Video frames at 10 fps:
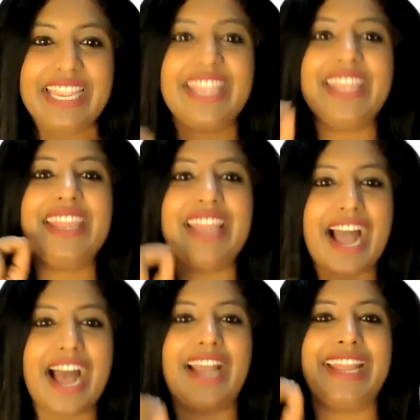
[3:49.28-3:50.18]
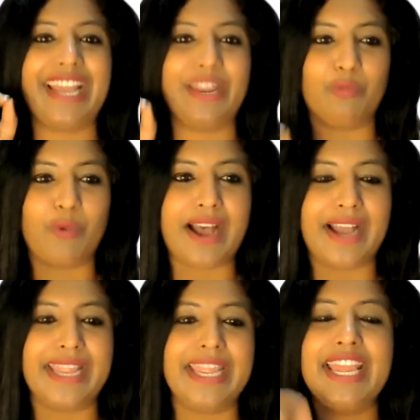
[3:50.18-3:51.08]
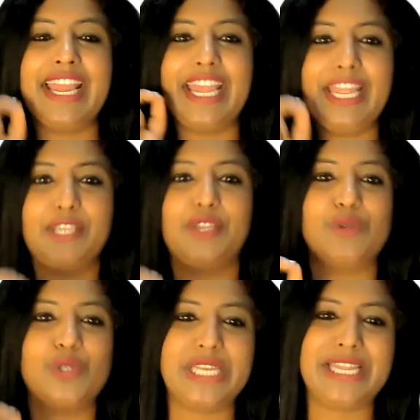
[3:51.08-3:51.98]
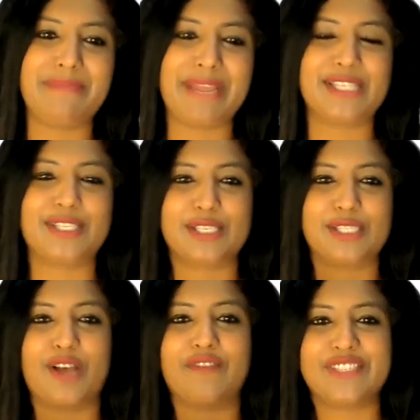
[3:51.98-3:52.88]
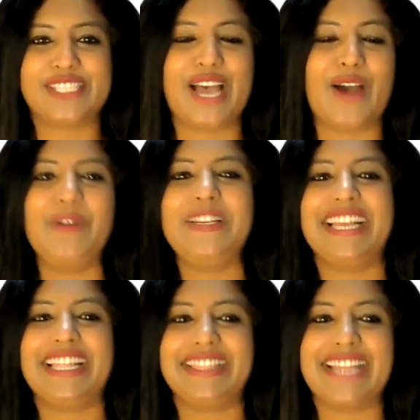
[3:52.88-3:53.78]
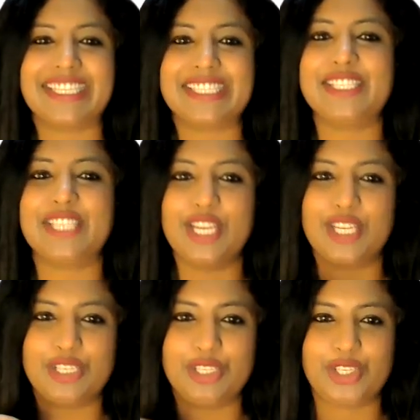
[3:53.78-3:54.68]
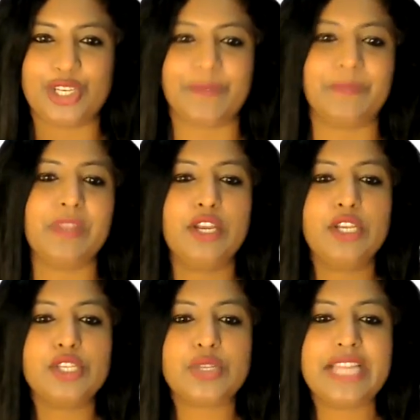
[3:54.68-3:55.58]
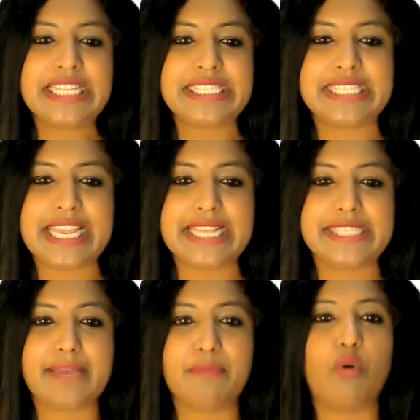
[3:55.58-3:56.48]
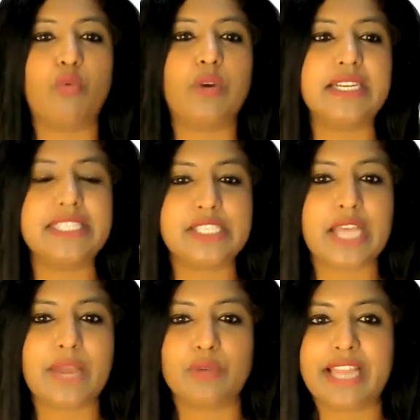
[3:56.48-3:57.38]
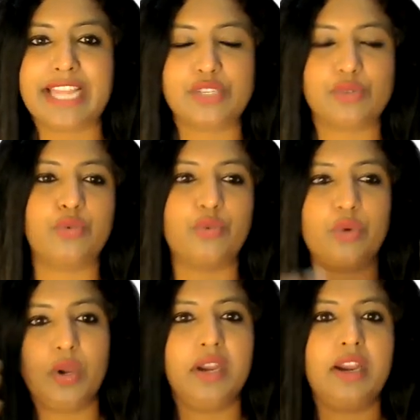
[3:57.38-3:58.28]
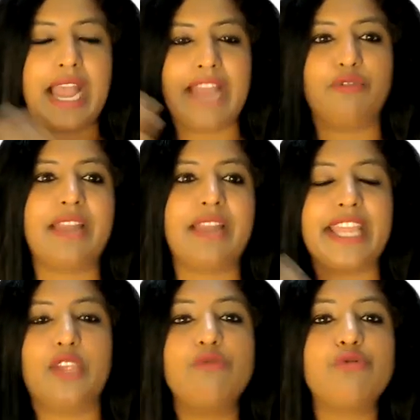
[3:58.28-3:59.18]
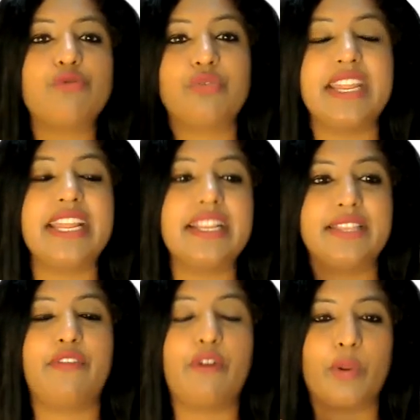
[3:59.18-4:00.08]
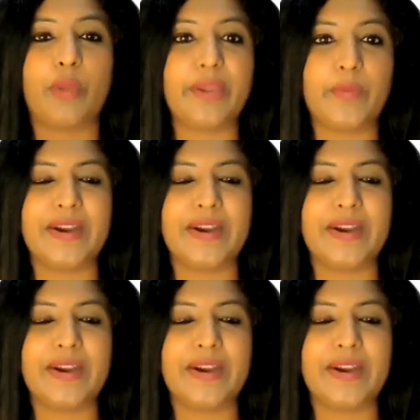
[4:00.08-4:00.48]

E, I, and Y, it usually makes a soft sound, that is J. So let's see some more words. I would like you to read the following